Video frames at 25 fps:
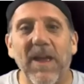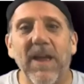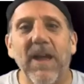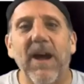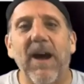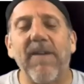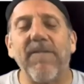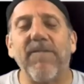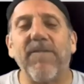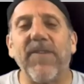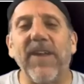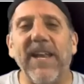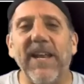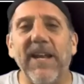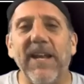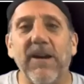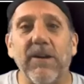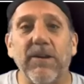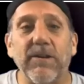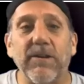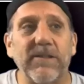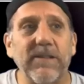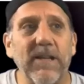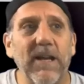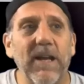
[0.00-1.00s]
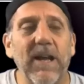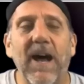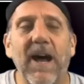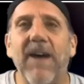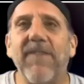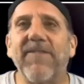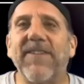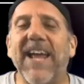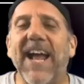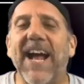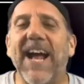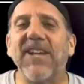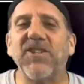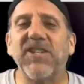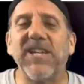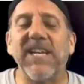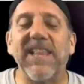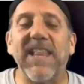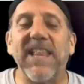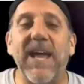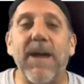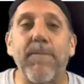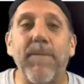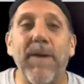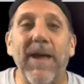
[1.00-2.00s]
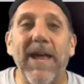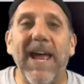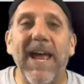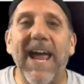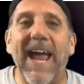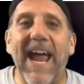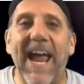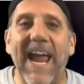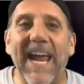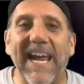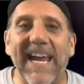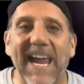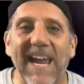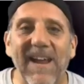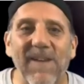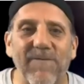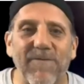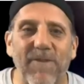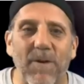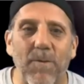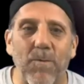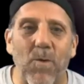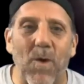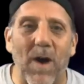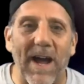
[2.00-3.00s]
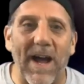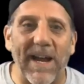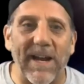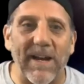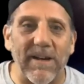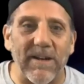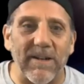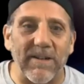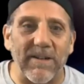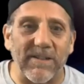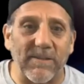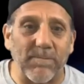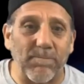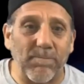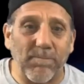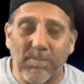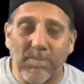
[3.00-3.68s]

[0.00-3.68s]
of videos of catching them hanging from wires